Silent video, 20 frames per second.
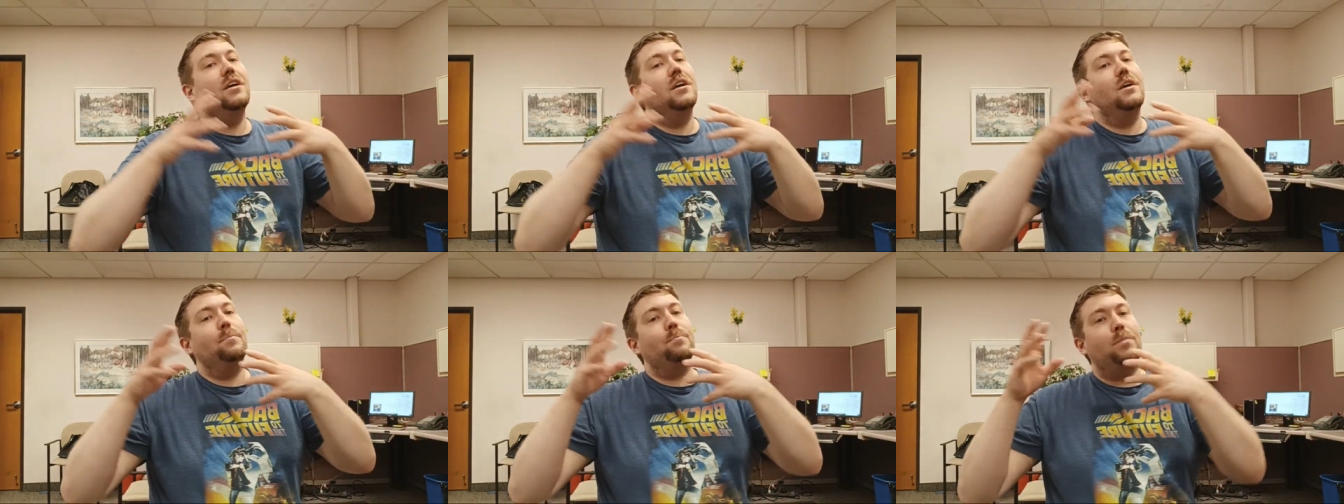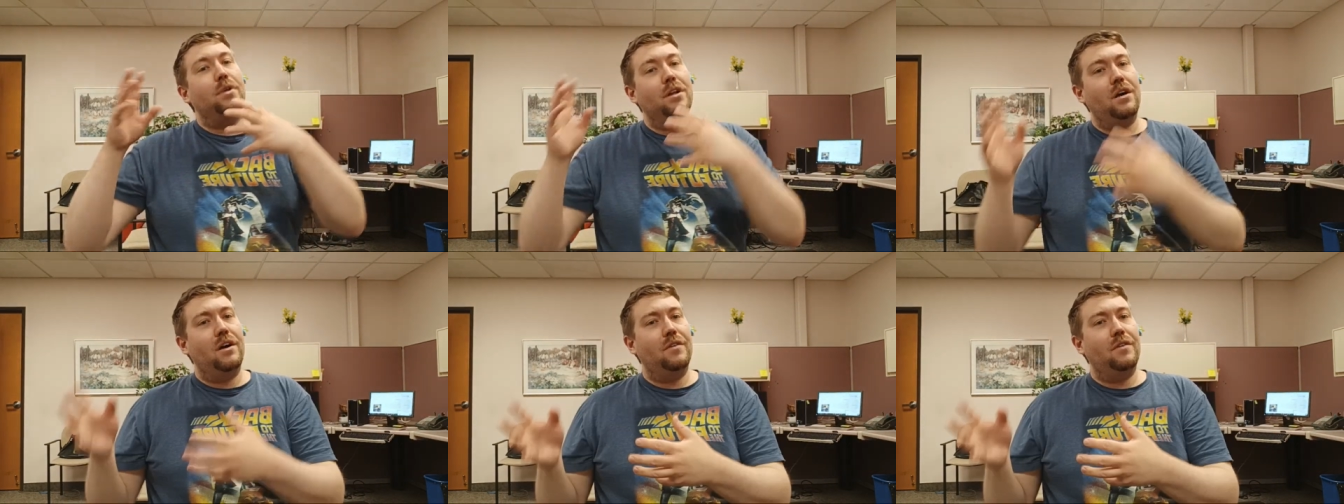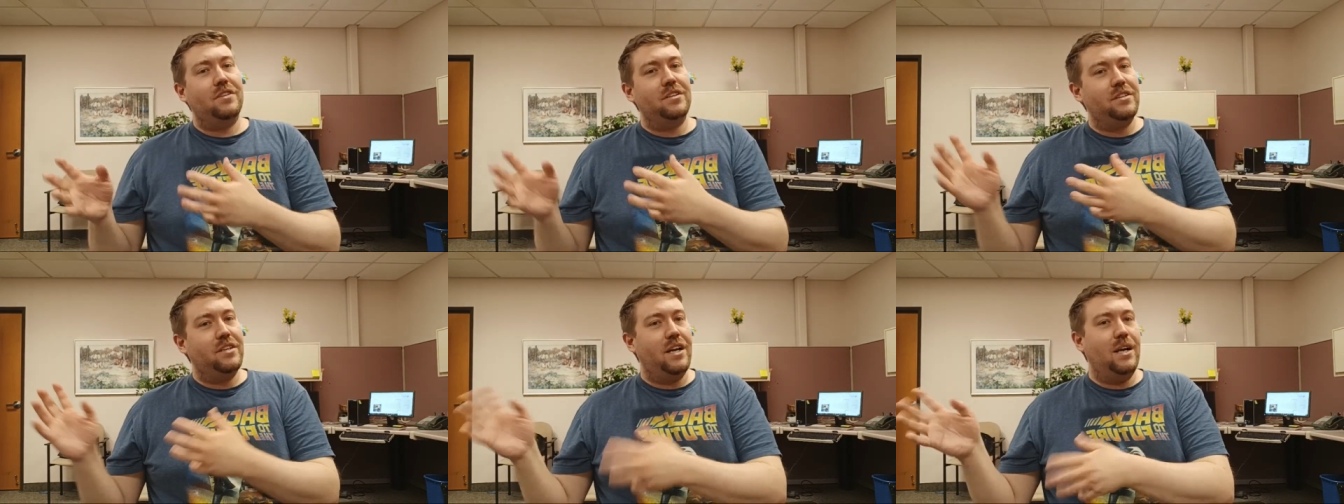but
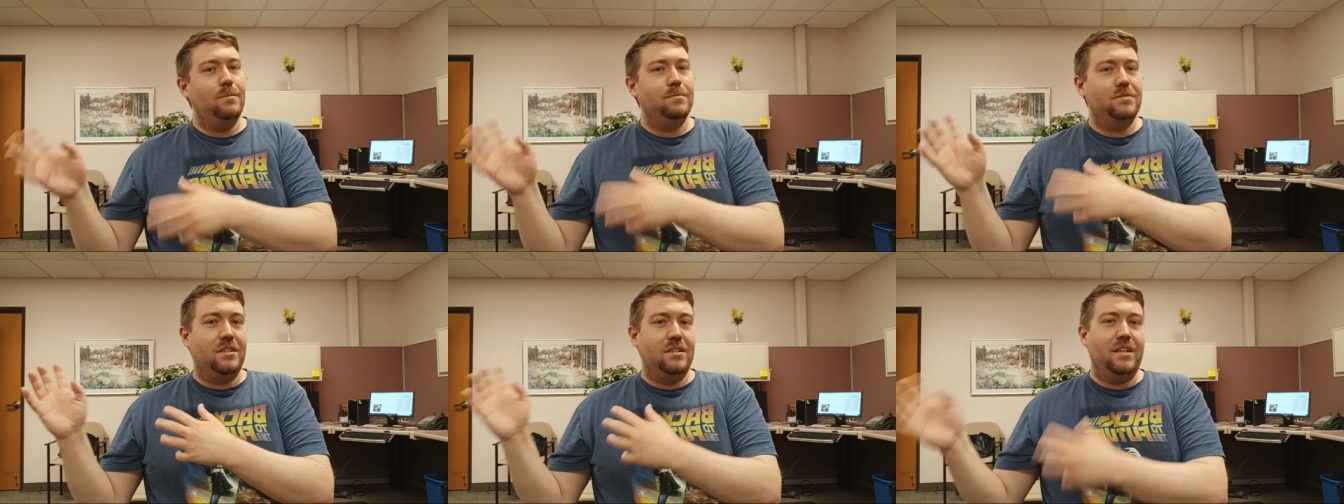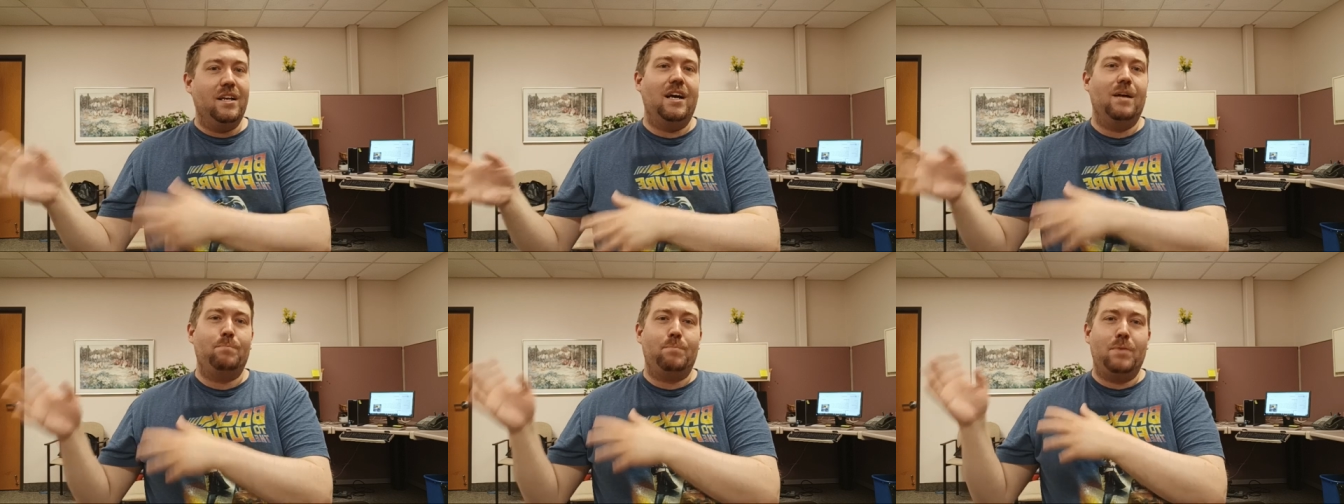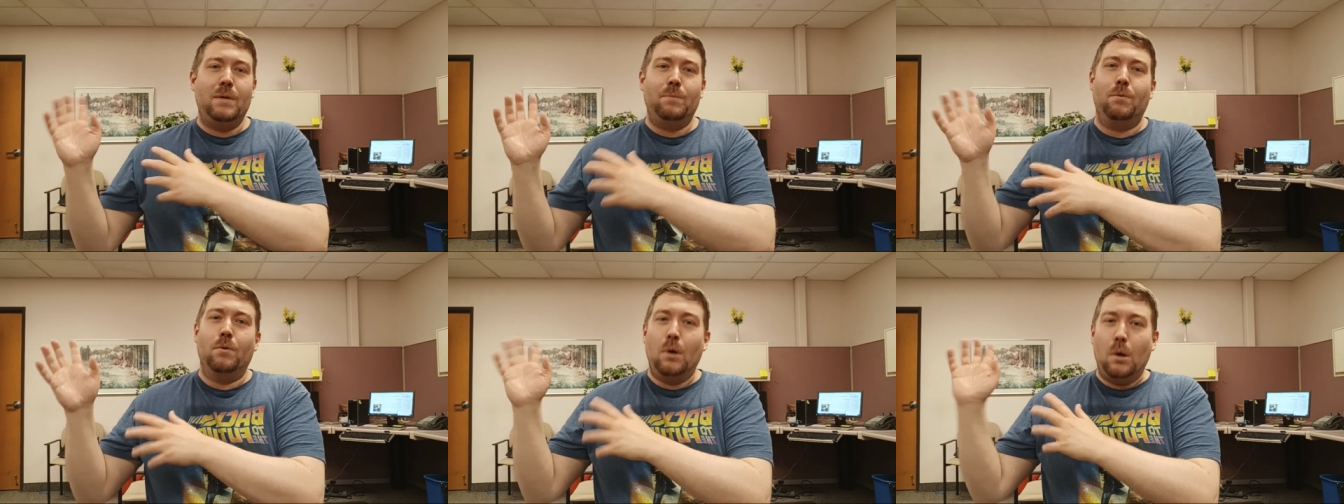oftentimes and not,
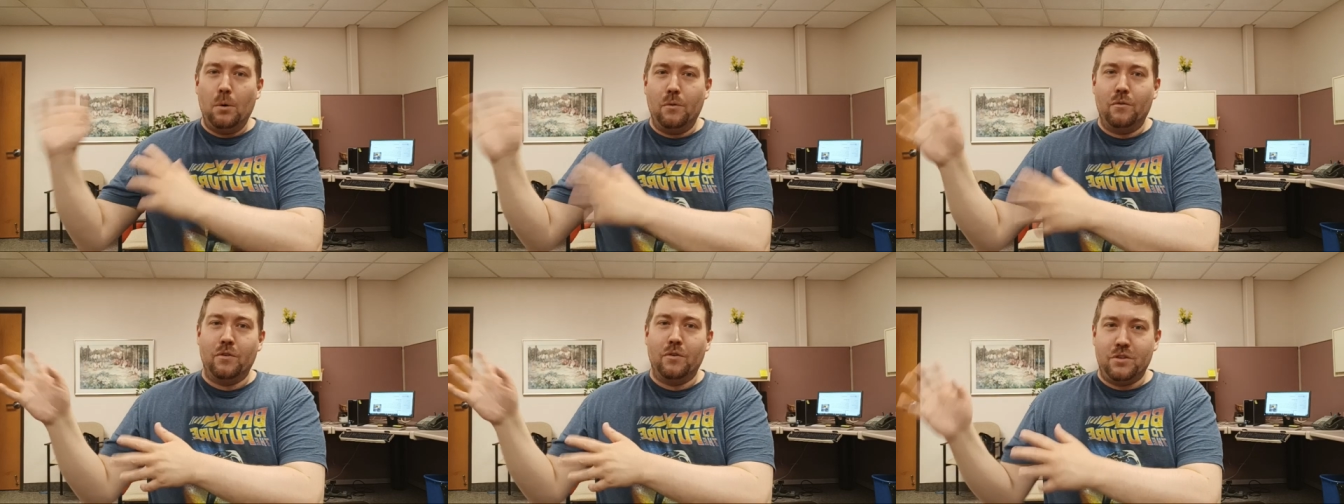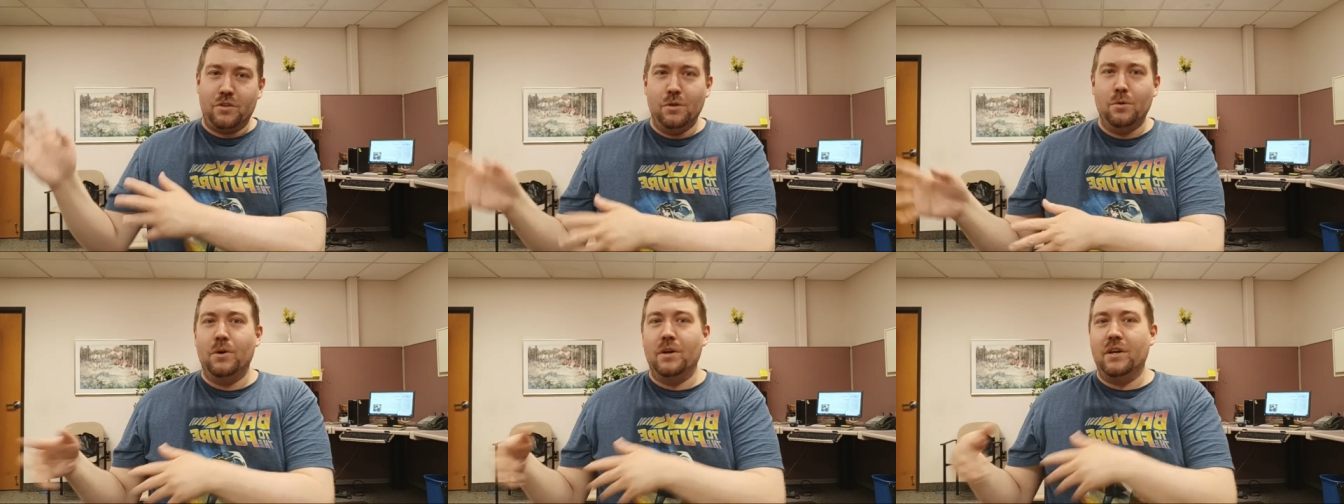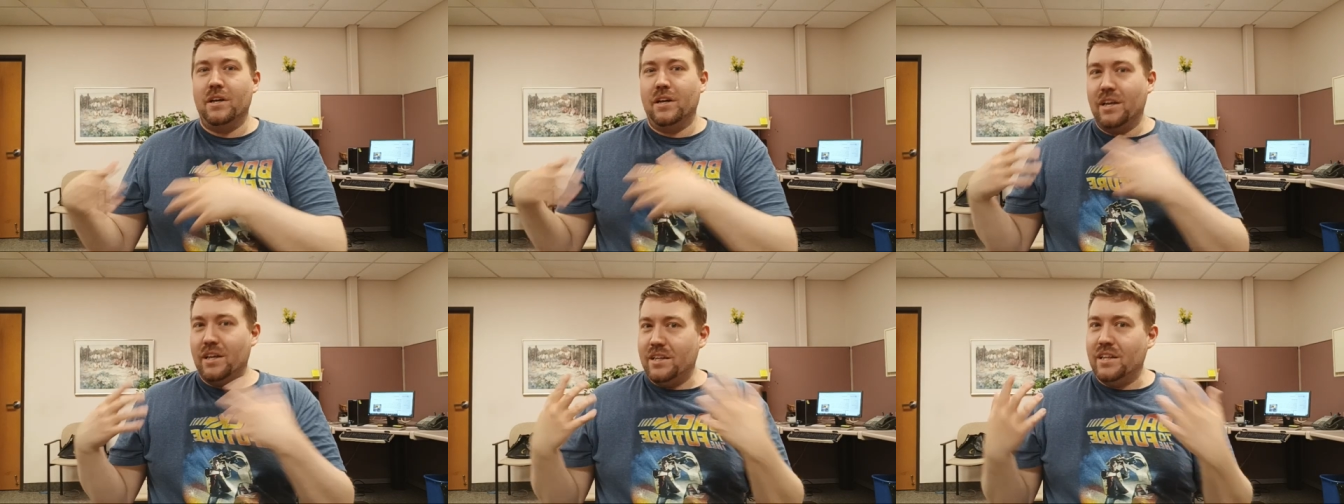people overdo it
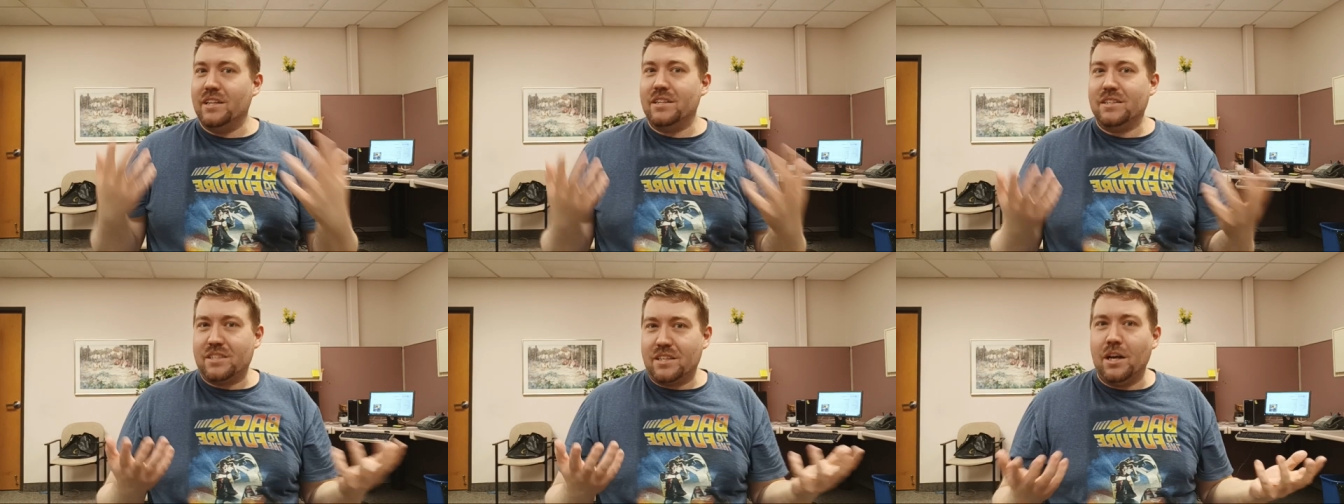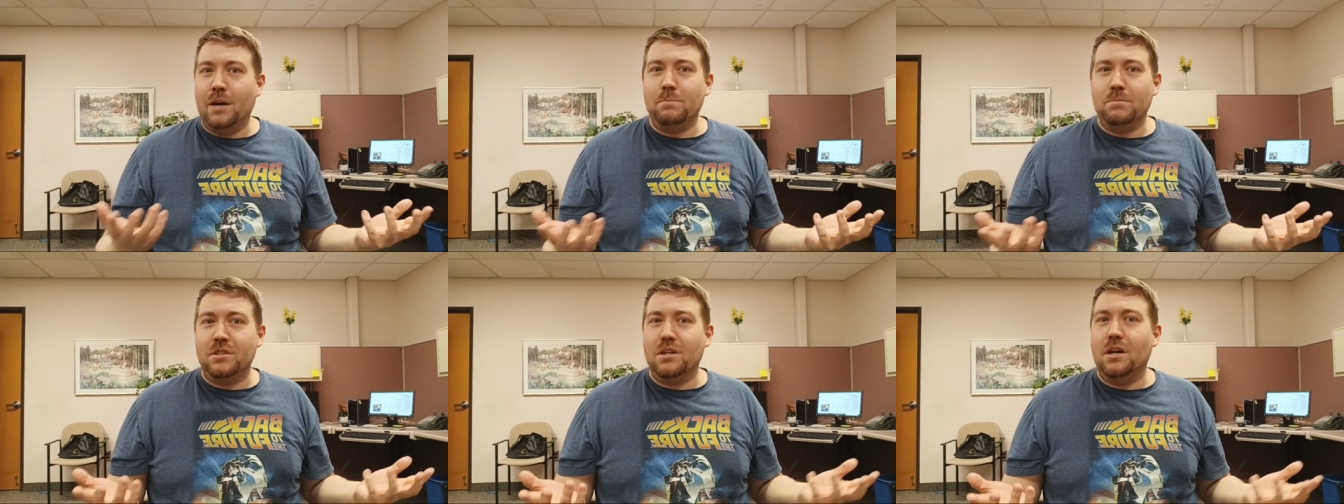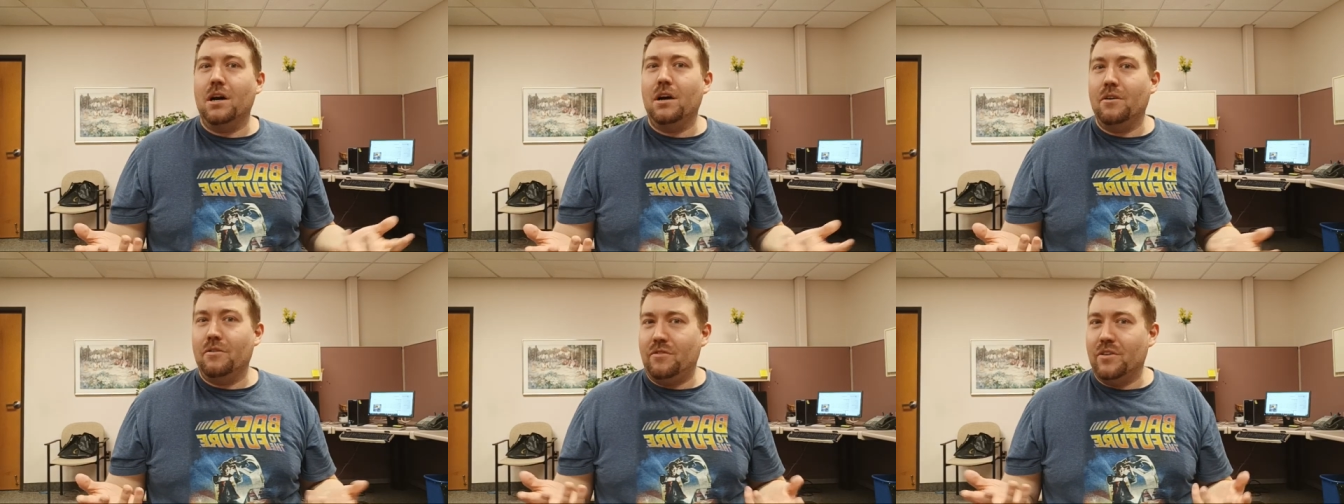and it comes
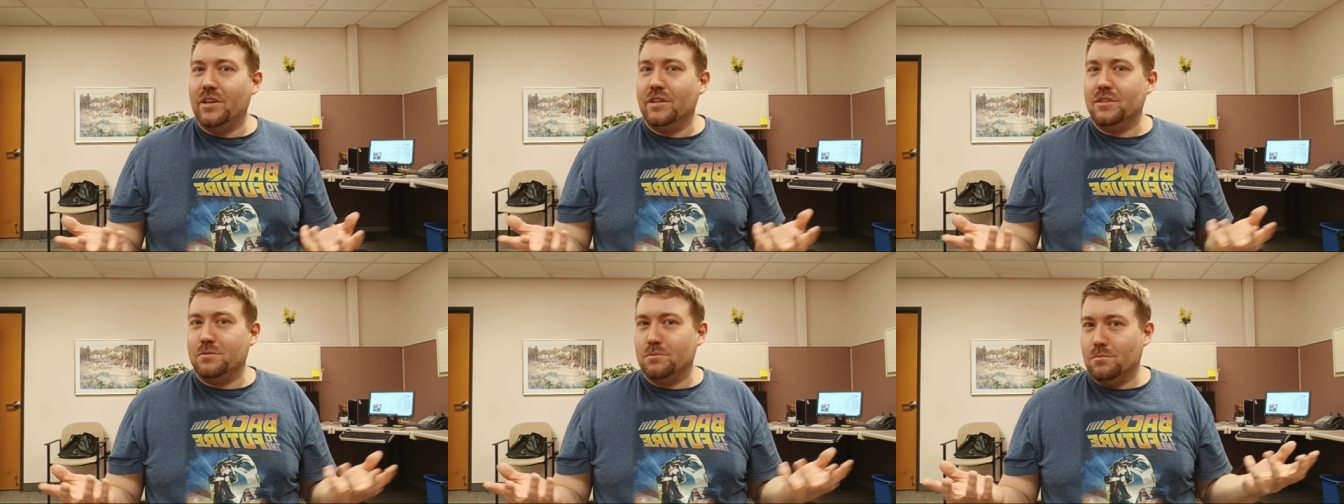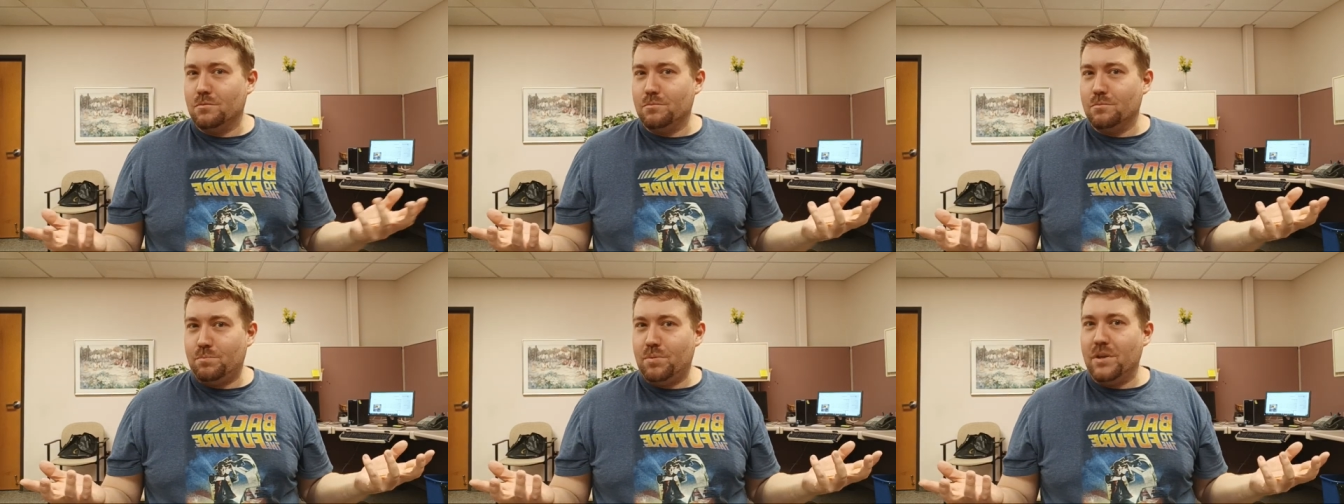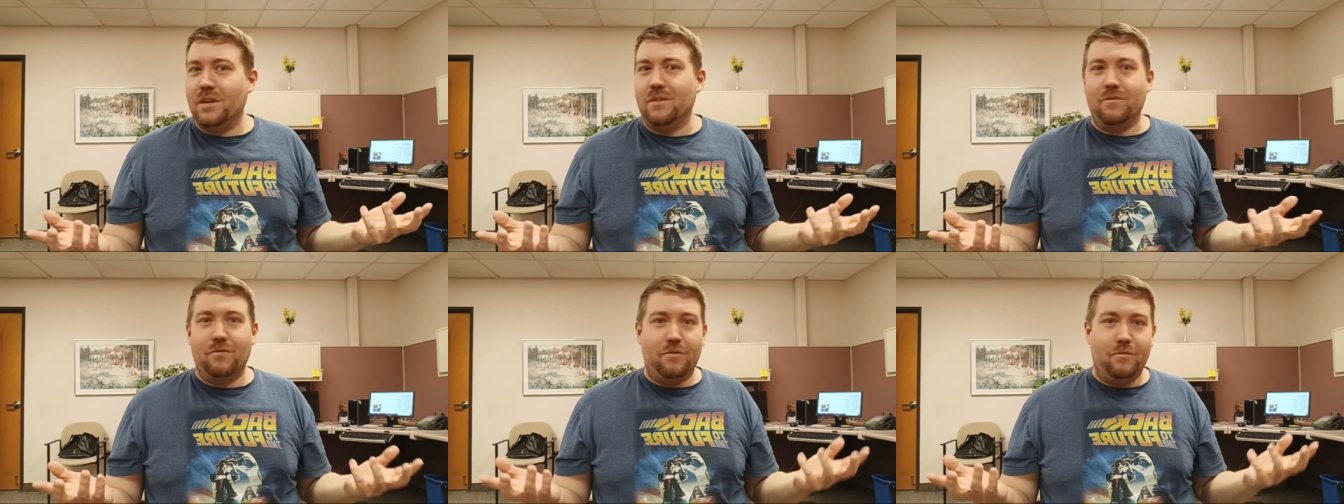off as
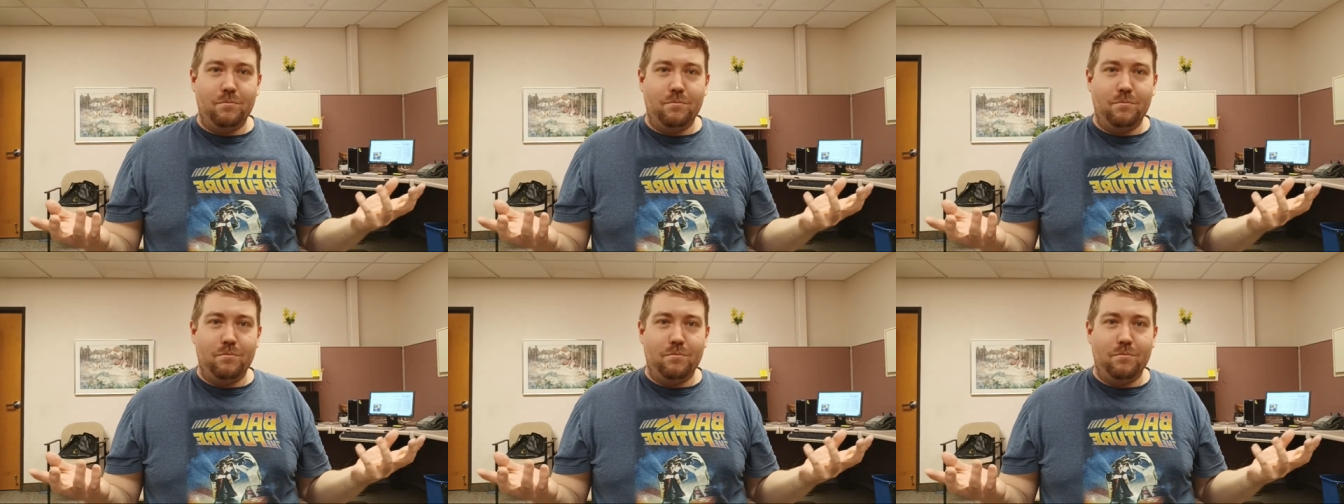being